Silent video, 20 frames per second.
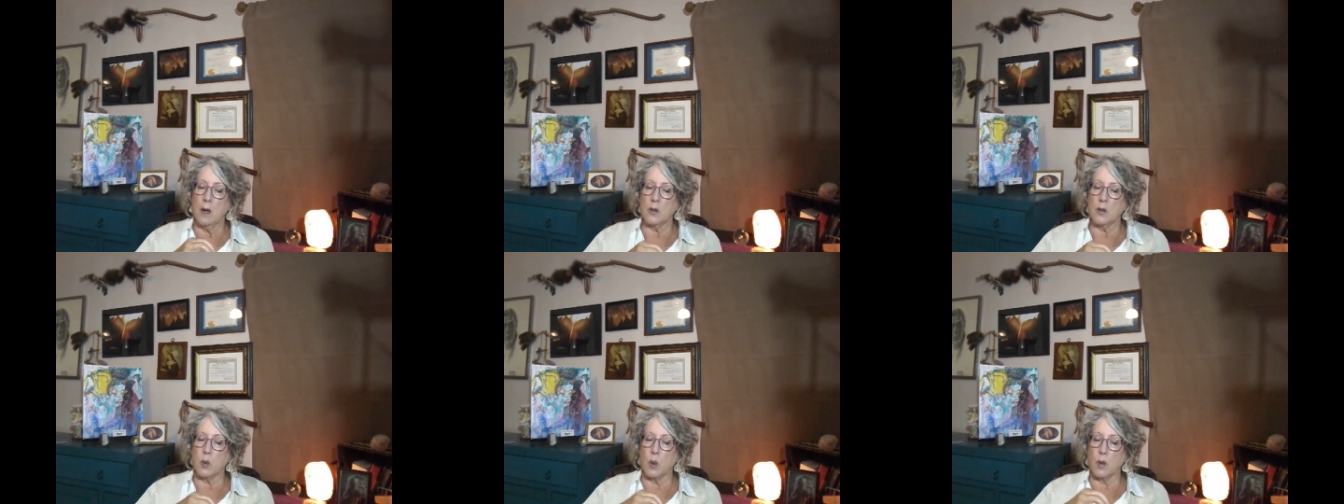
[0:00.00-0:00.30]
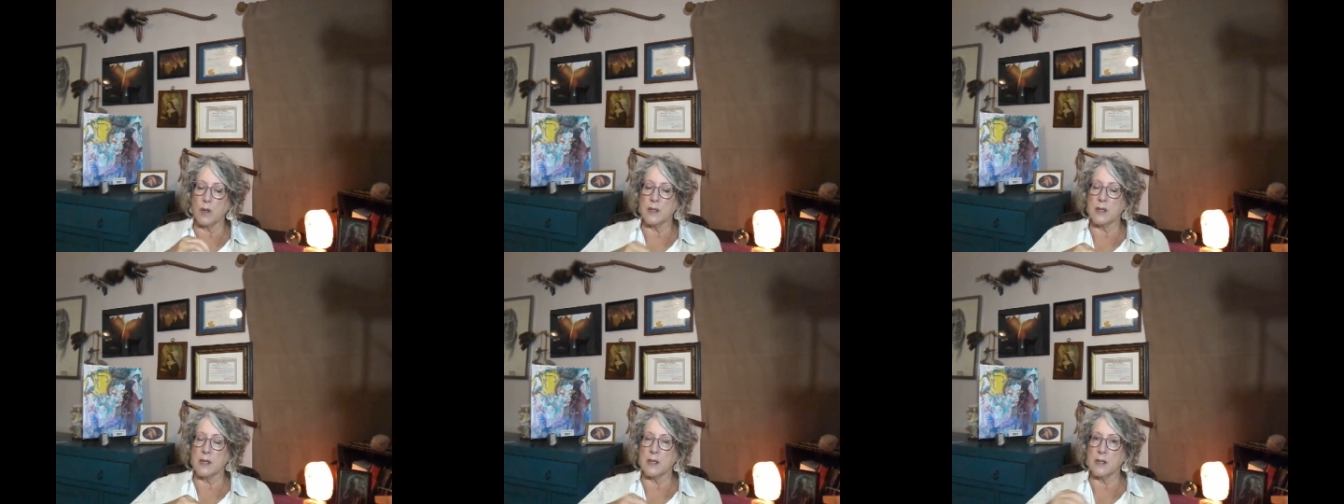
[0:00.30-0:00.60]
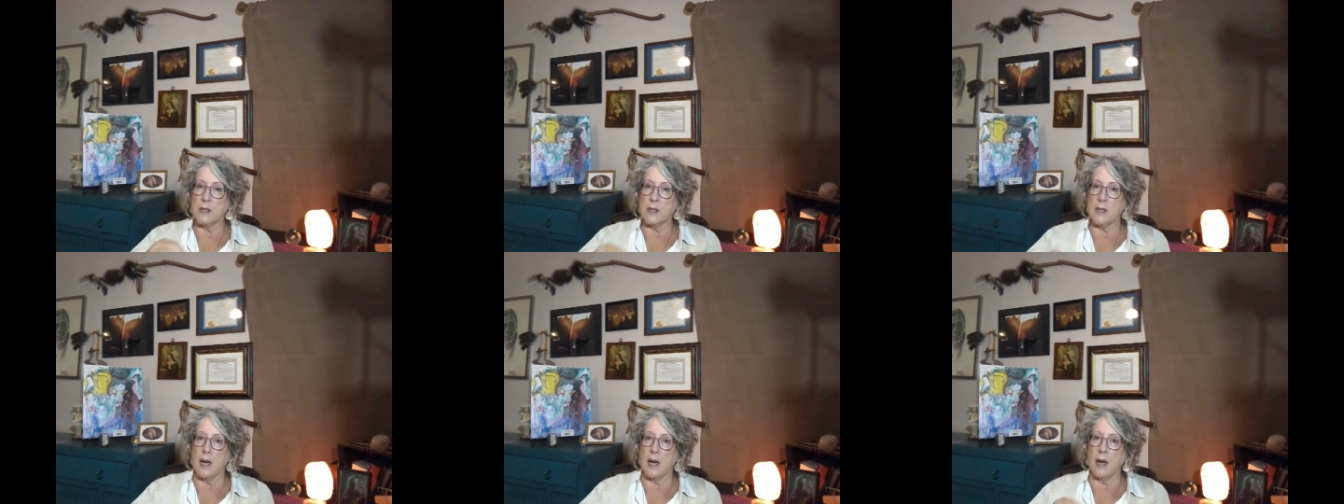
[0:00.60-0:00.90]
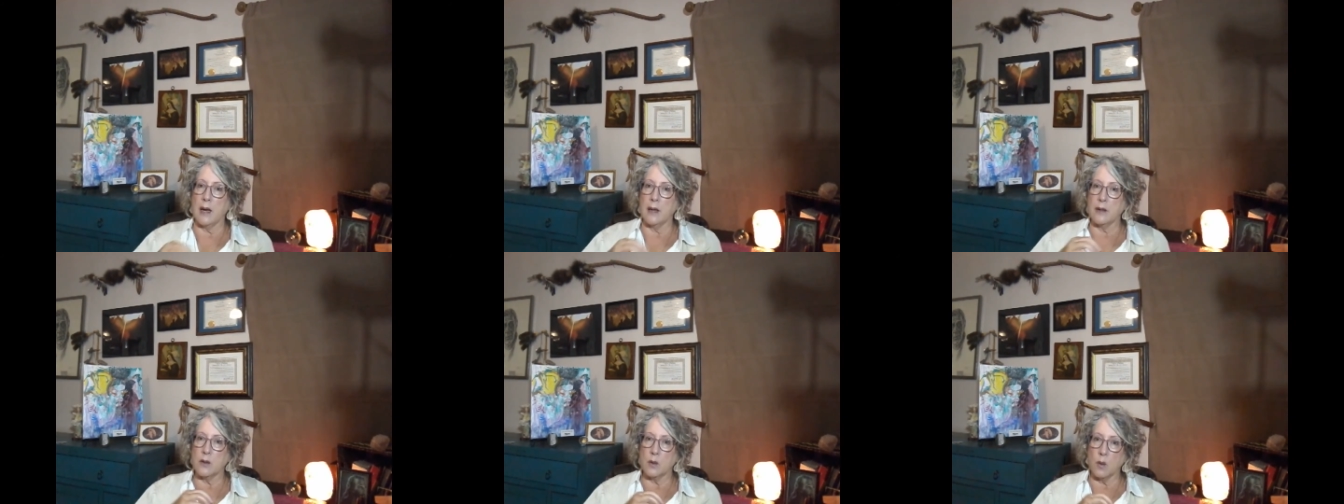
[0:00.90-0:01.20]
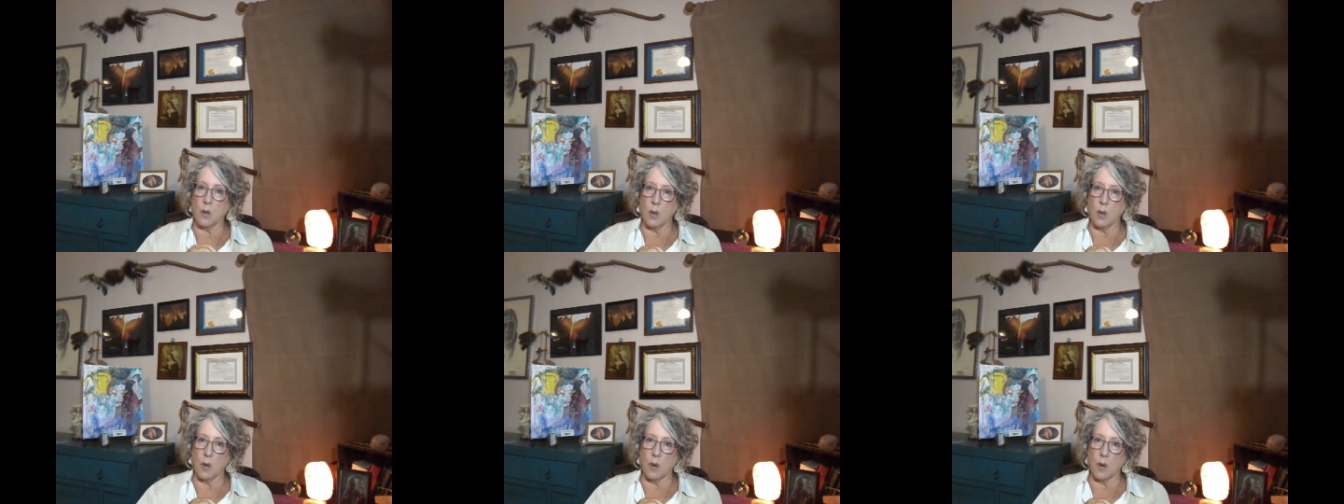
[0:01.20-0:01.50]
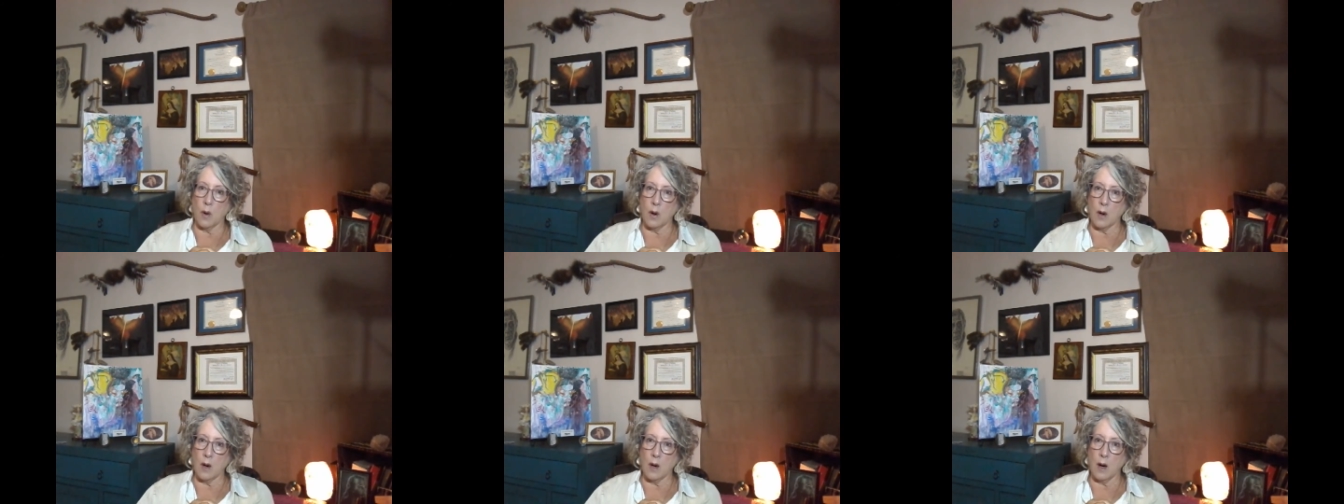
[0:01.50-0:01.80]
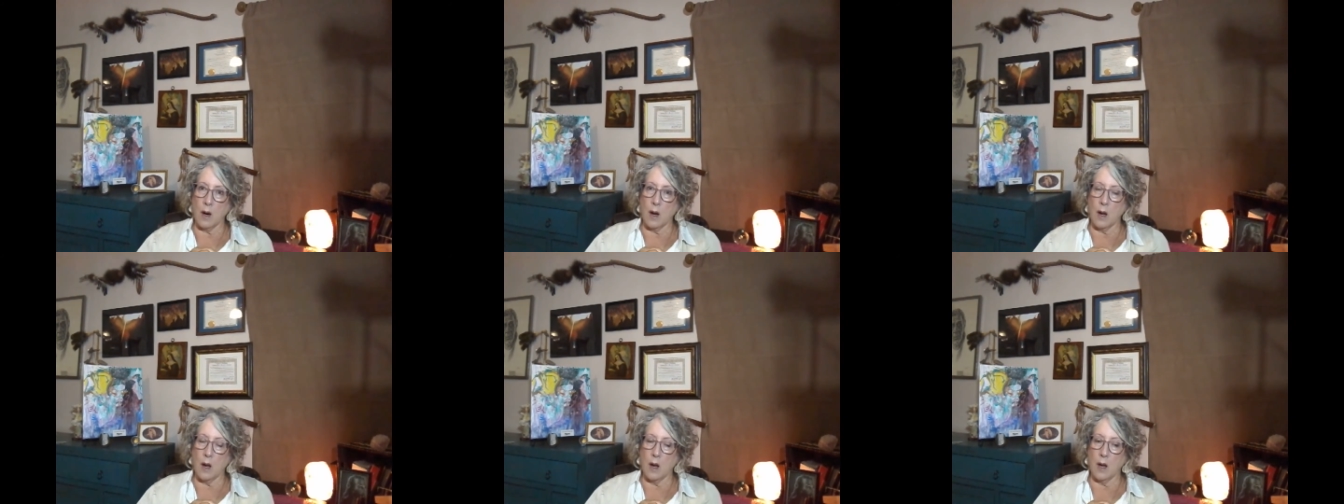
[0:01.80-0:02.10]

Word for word: towards this debt, or,